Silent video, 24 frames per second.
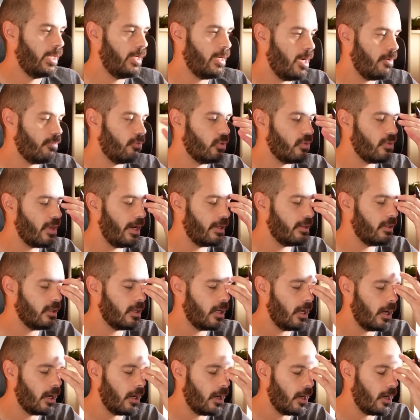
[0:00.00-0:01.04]
And after that, they
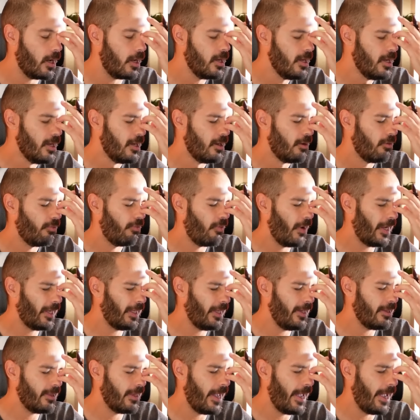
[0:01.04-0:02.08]
kind of felt
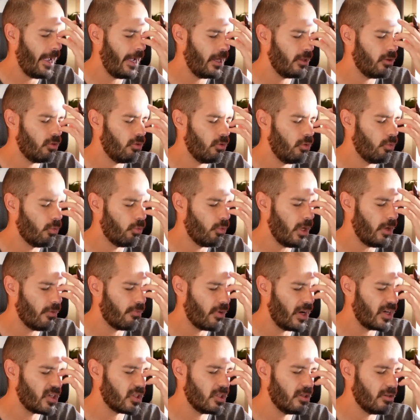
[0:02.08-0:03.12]
like they had to
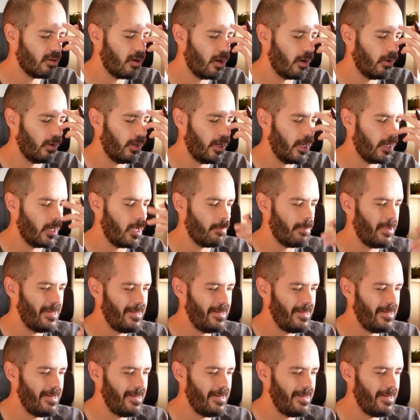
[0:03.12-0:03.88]
refresh the entire lineup,